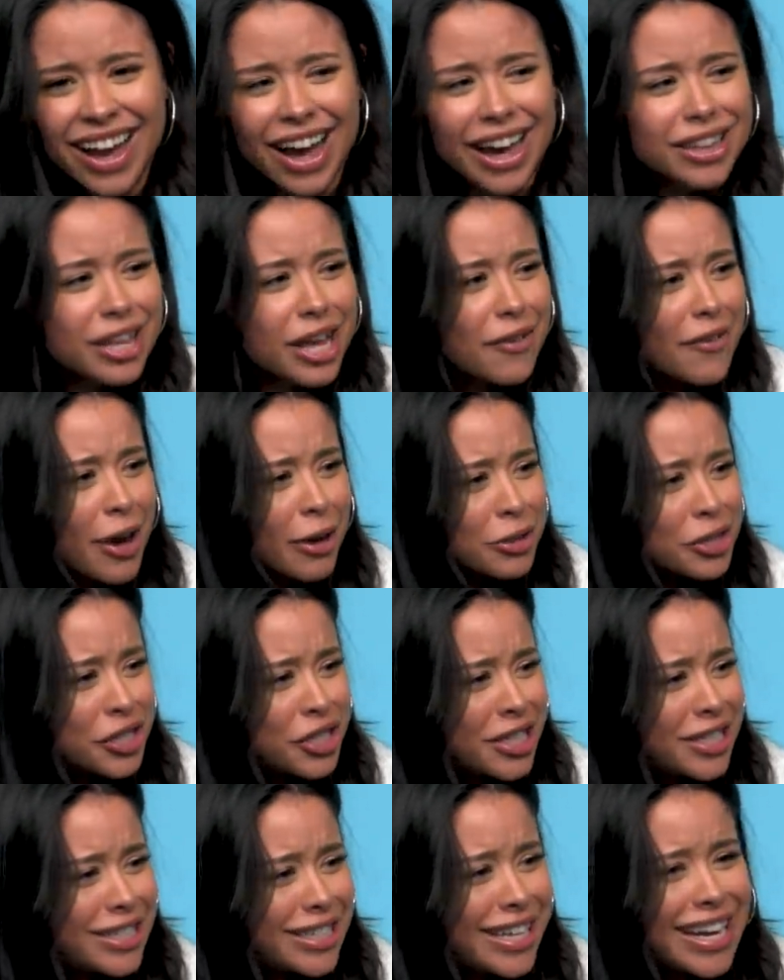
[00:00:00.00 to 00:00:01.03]
I love
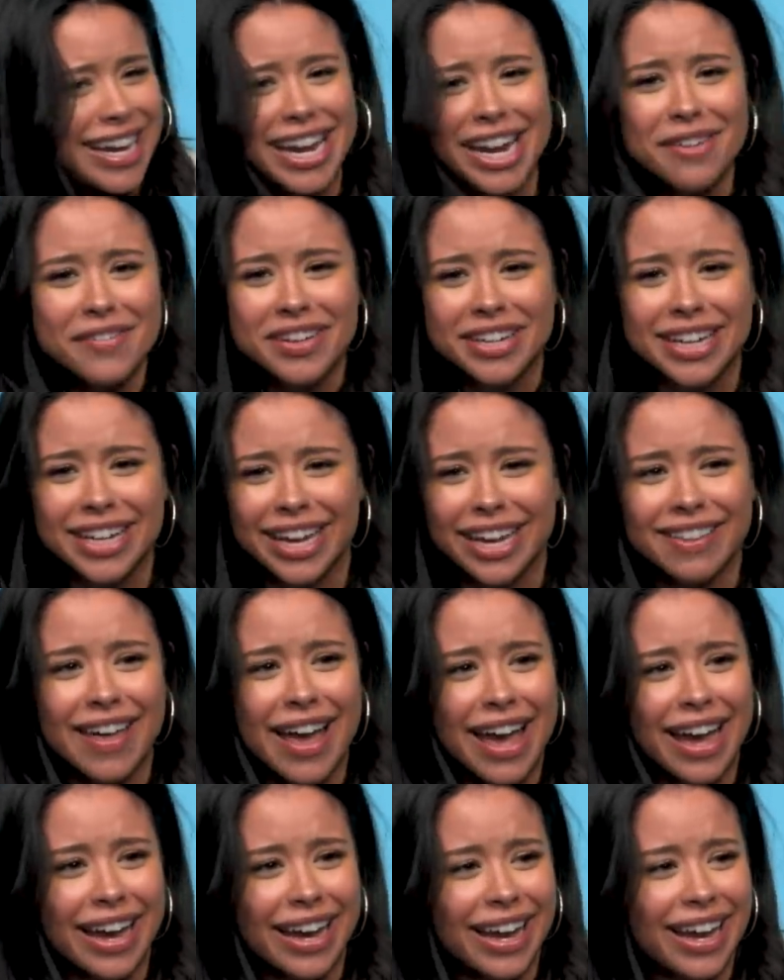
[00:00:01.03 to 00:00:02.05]
how she did it.
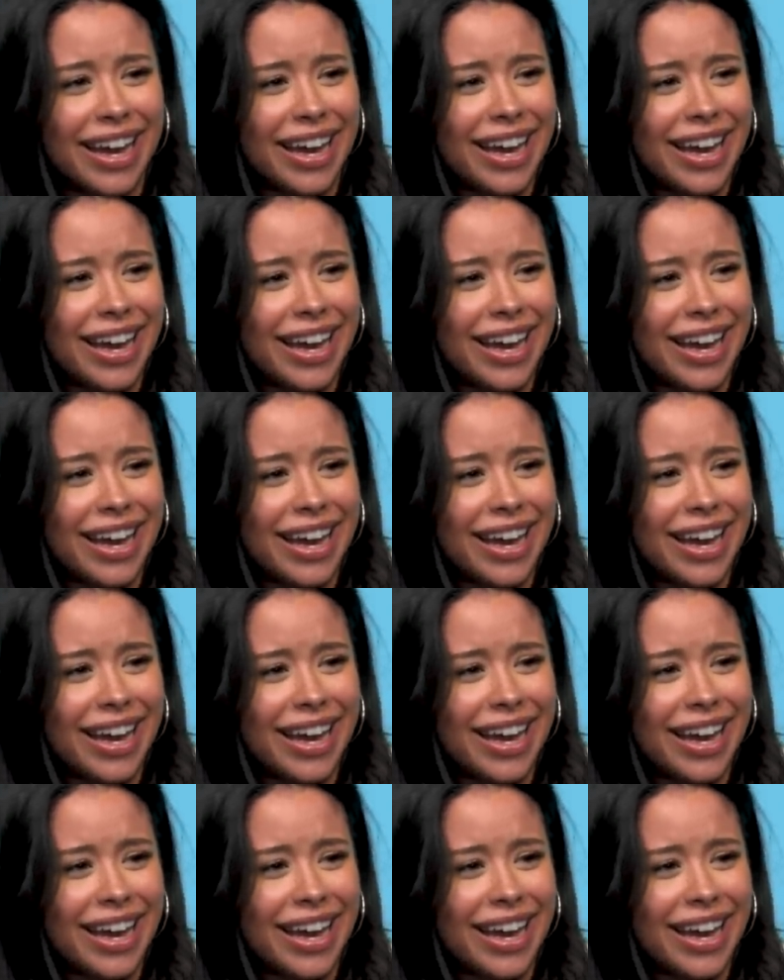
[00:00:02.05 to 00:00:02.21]
That